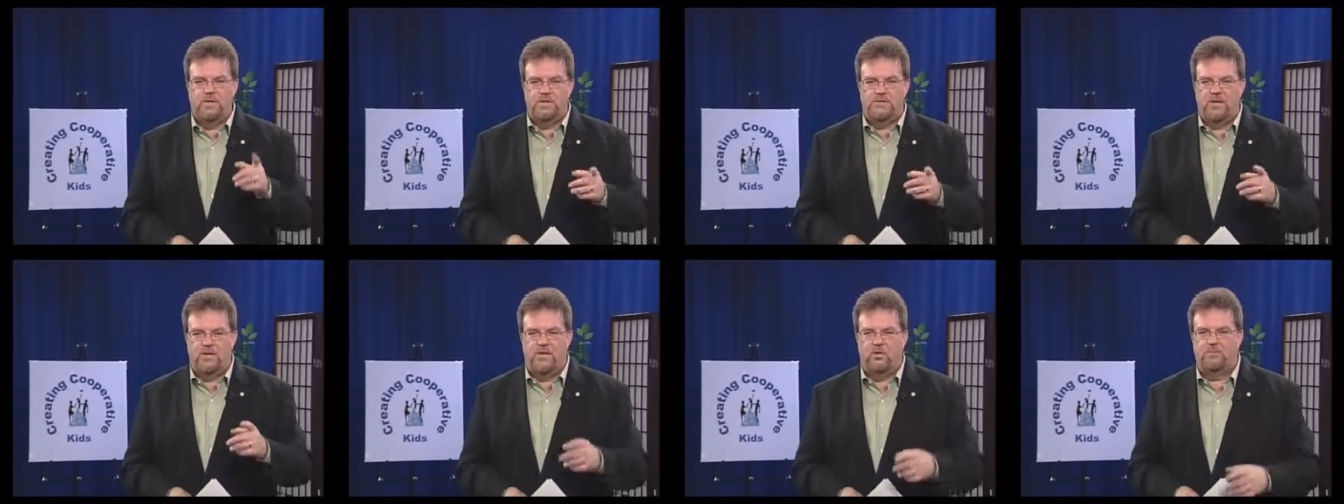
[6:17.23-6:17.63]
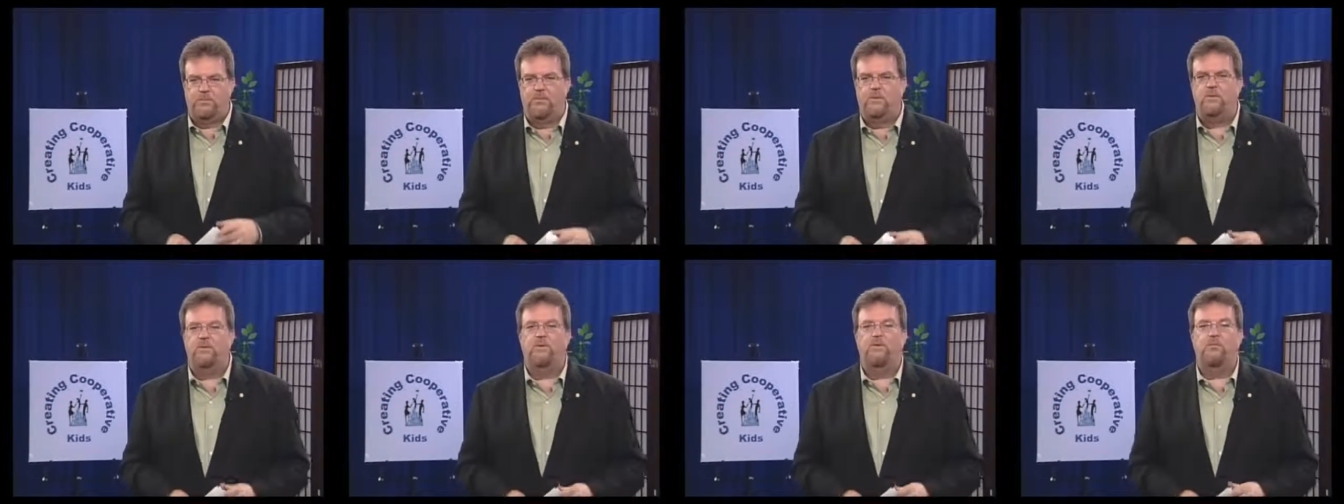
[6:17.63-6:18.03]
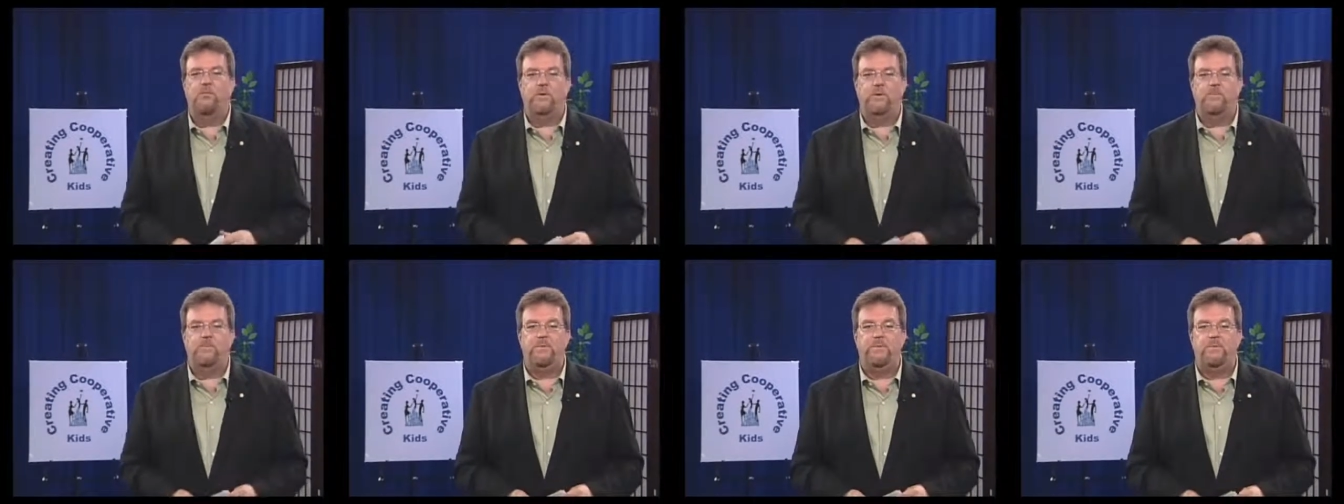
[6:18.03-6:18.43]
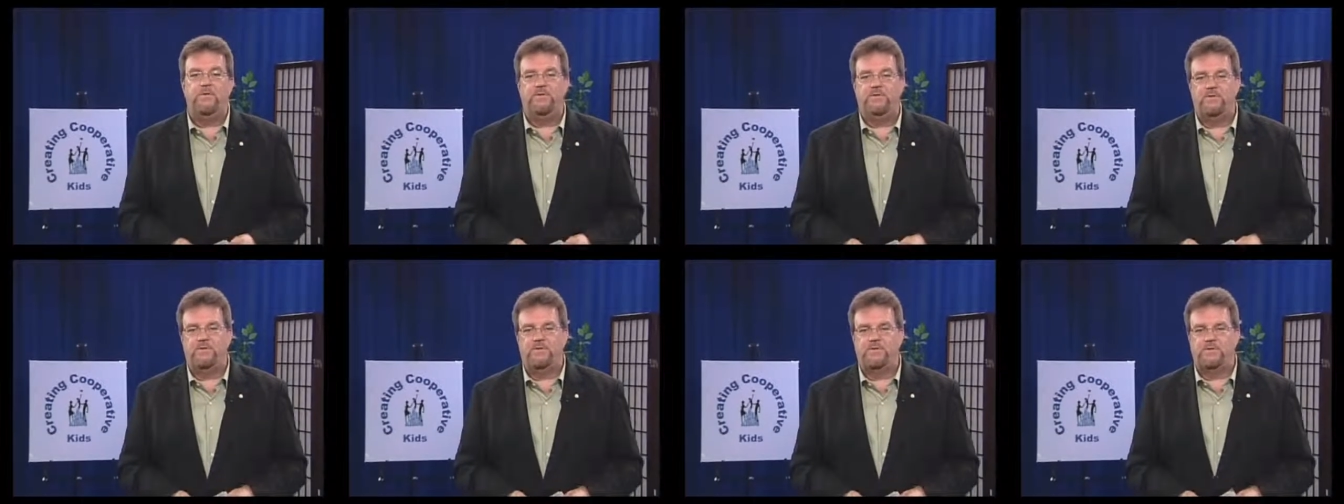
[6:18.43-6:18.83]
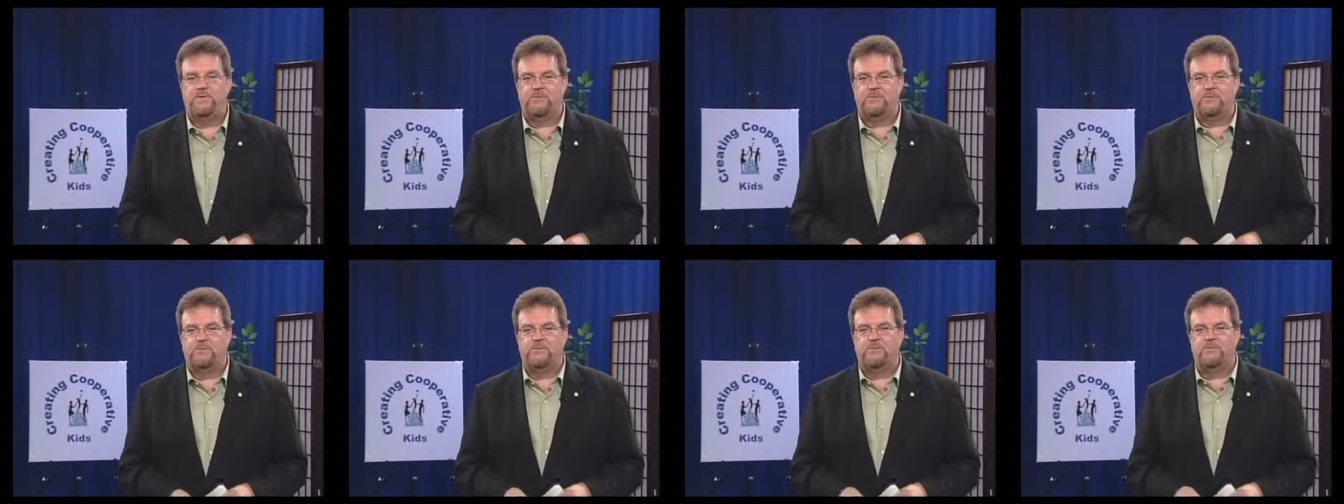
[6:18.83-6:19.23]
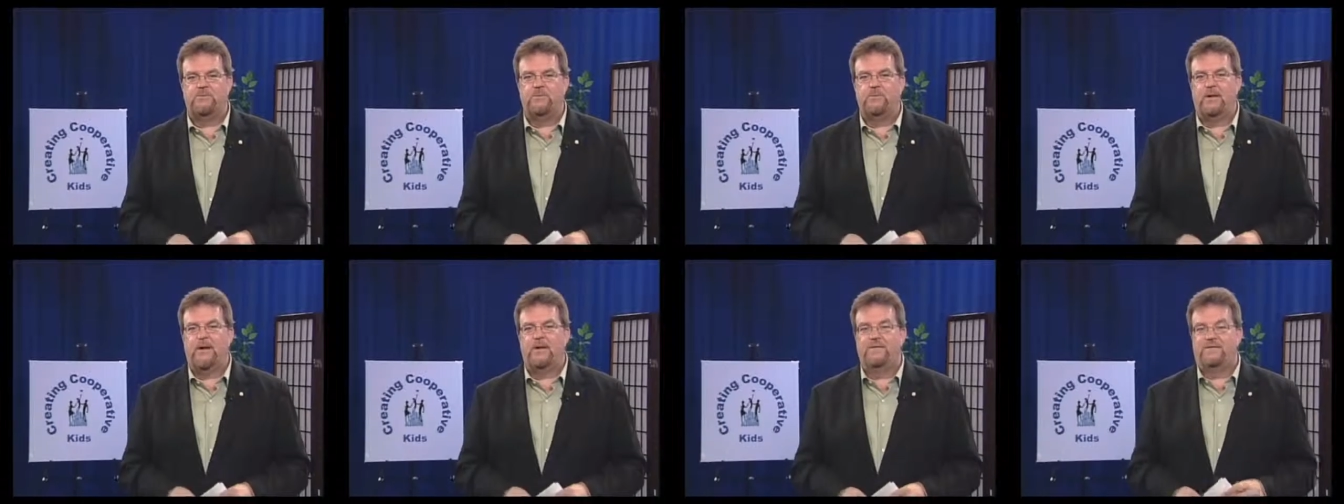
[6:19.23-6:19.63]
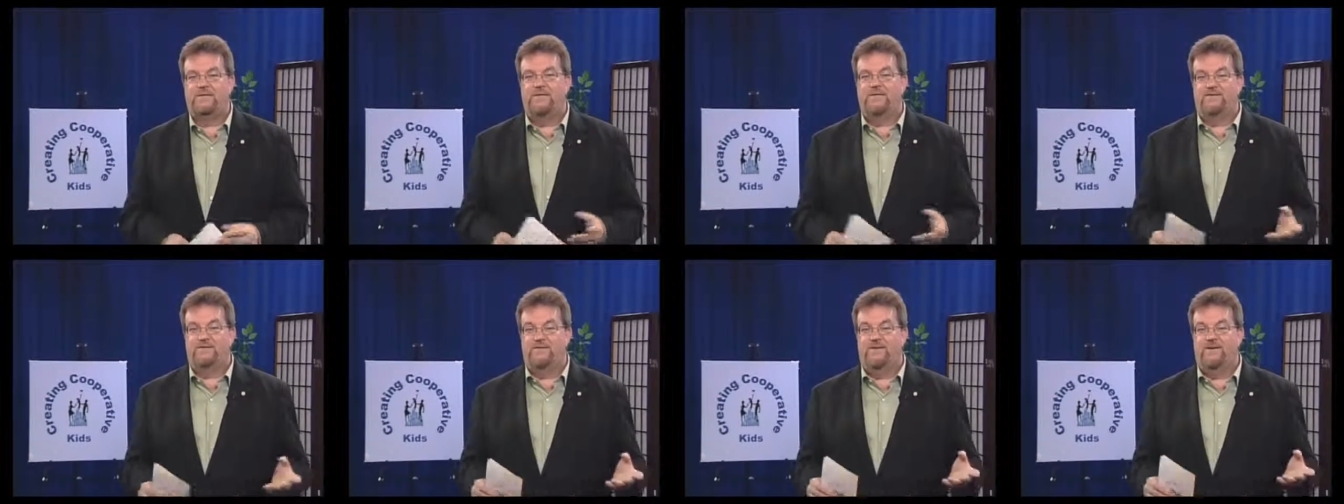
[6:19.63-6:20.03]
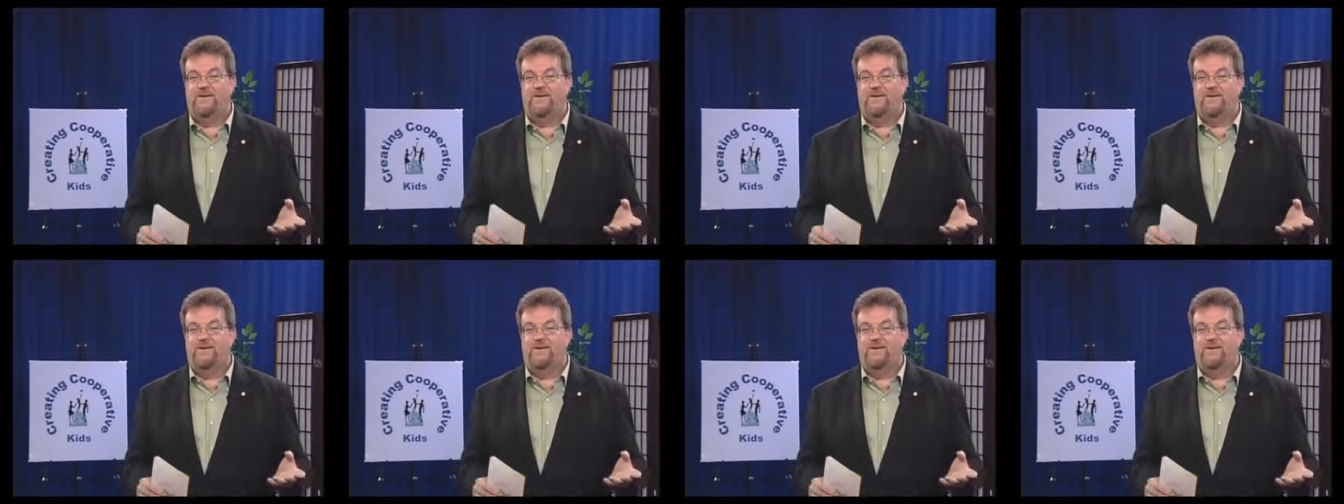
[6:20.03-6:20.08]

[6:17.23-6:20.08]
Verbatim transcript: to help you rebuild your discipline toolbox as an